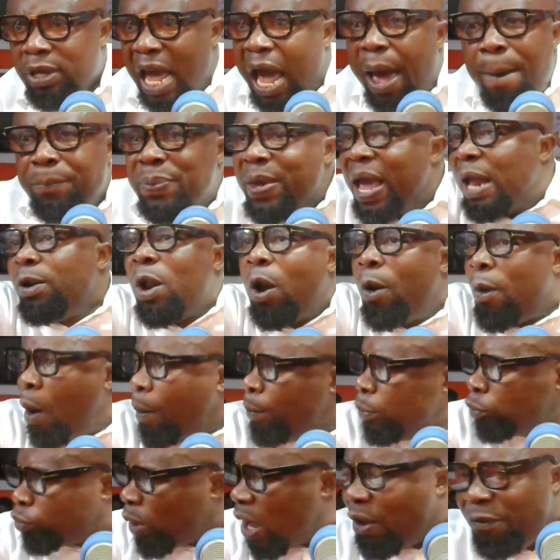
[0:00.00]
Ebi no
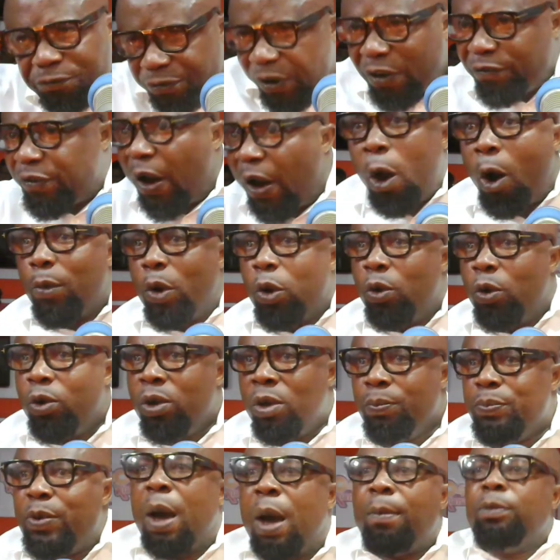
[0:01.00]
am so in favor am.
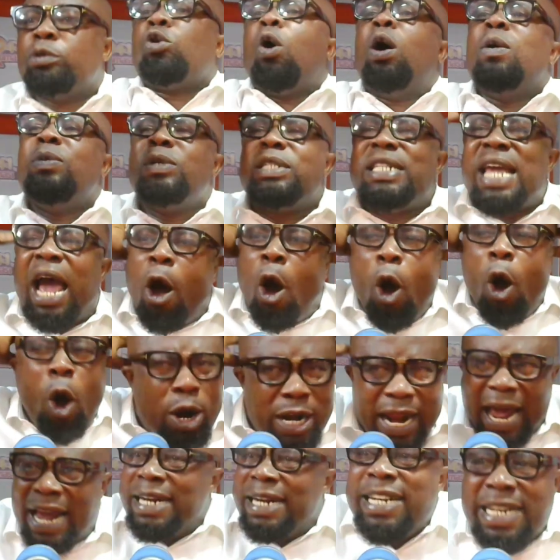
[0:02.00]
Be am so on your
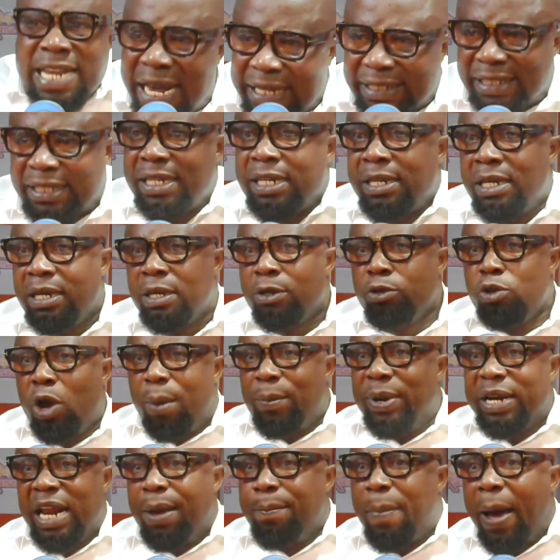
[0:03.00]
own ideas. Your
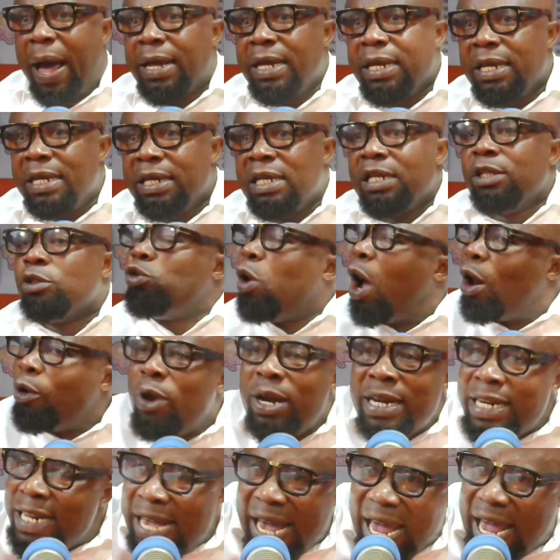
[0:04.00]
mother ba. To am
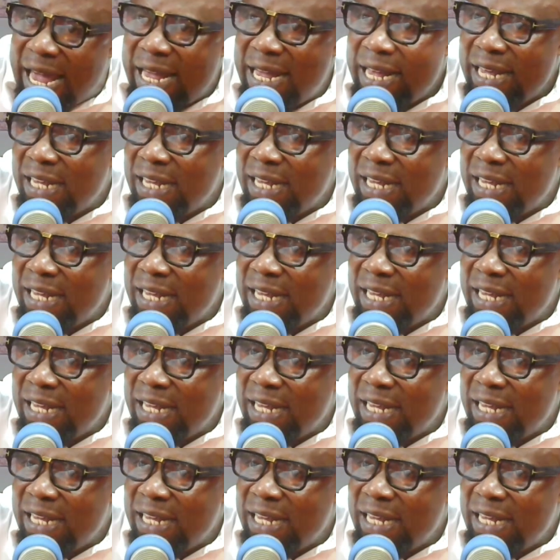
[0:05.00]
the end.